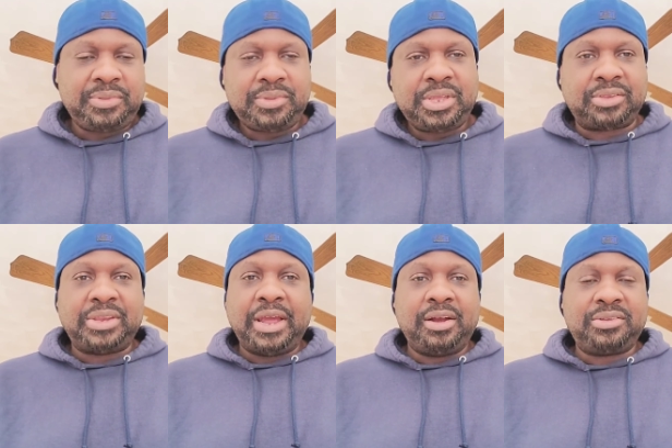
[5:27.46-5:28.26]
It's
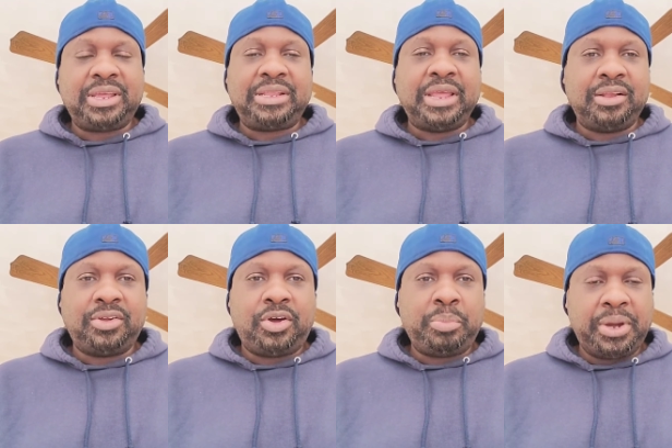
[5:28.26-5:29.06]
not going to take that
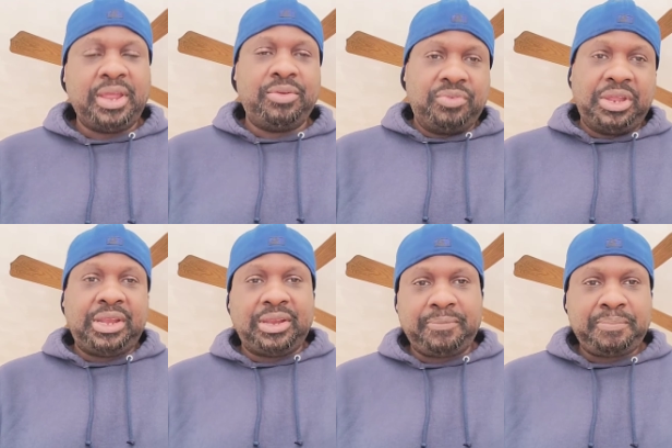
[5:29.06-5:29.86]
long, but if
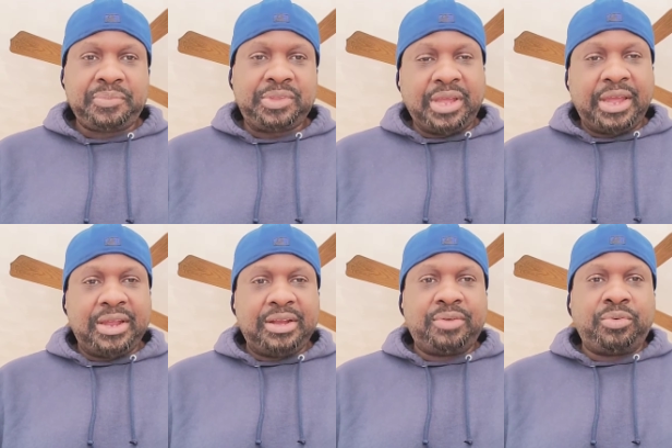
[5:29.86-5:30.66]
needed, I got
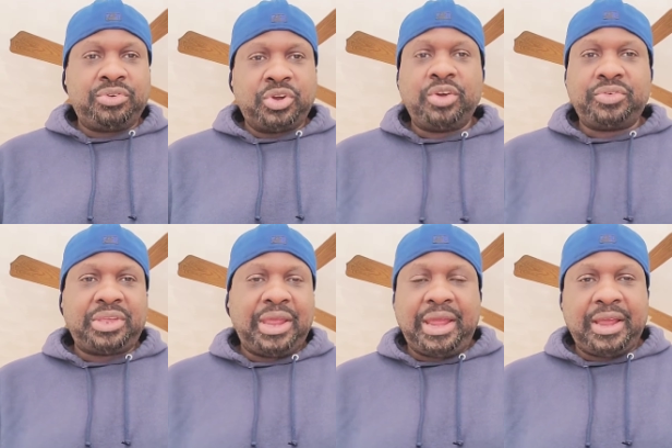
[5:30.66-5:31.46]
enough reserves
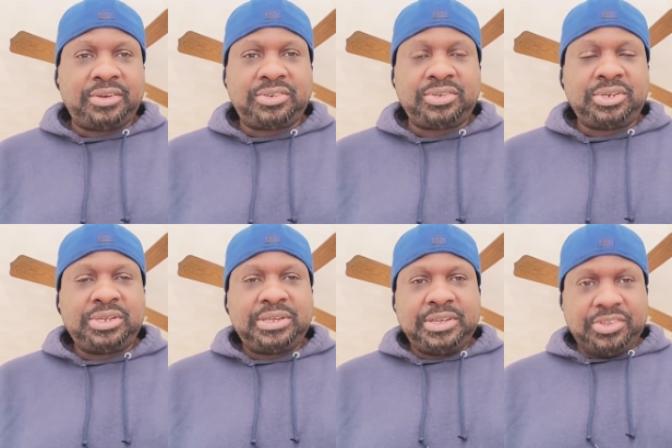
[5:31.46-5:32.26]
cash
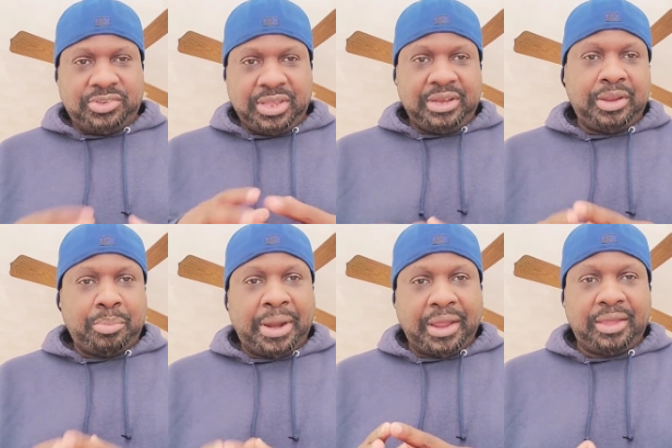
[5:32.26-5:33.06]
sitting in
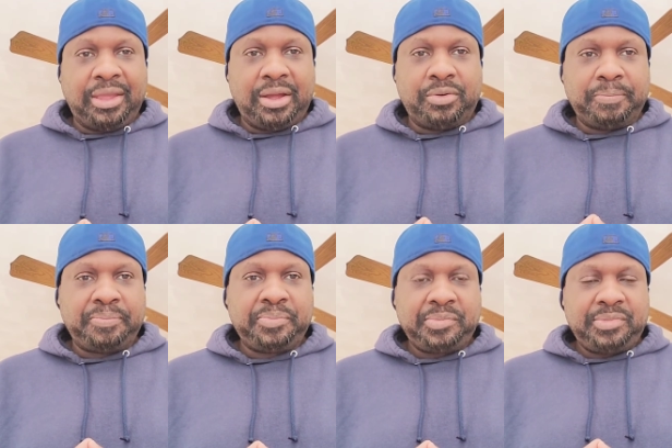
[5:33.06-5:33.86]
my account
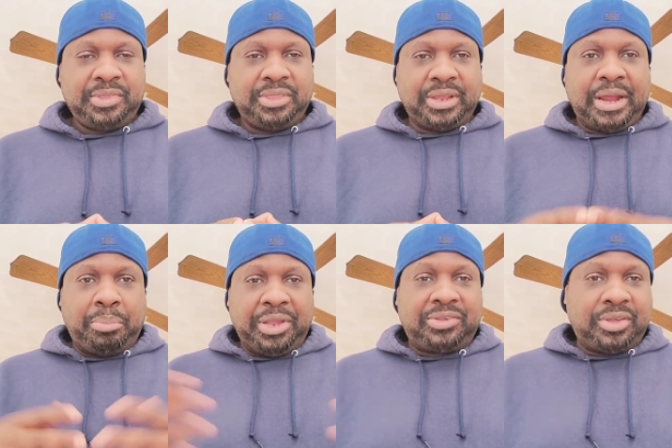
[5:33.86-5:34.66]
that I
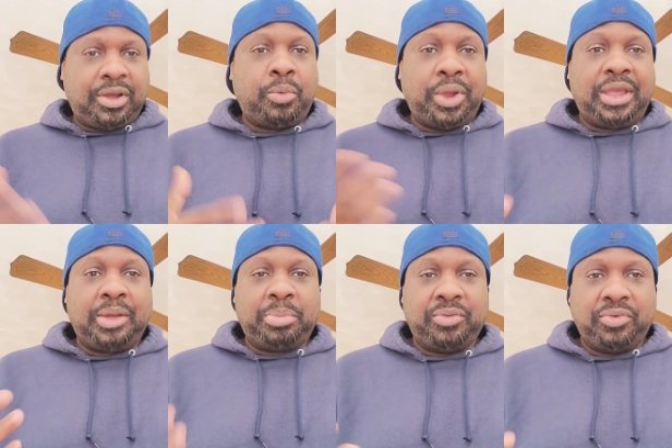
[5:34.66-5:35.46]
basically could wake
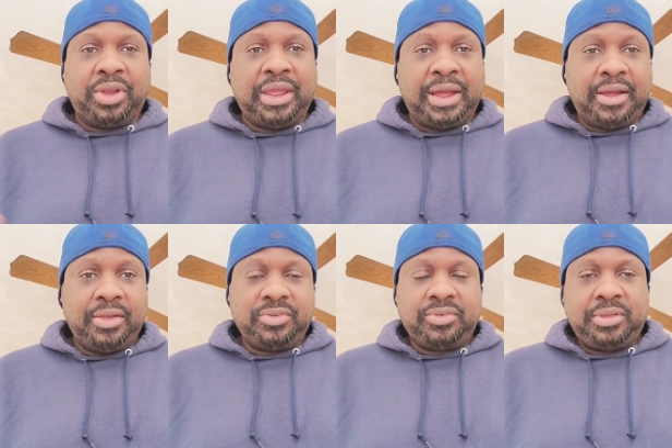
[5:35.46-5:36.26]
up every day,
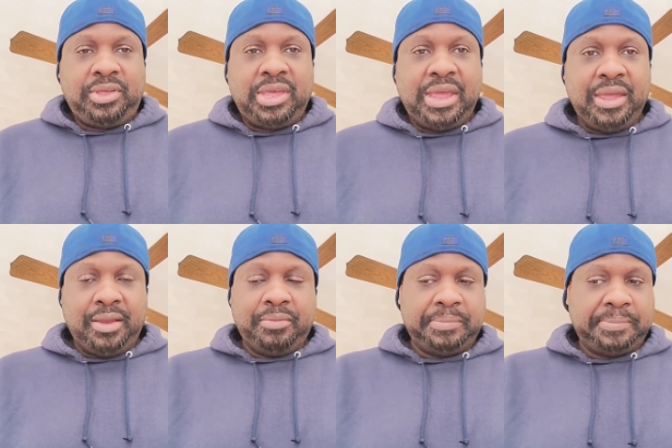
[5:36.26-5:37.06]
guys, and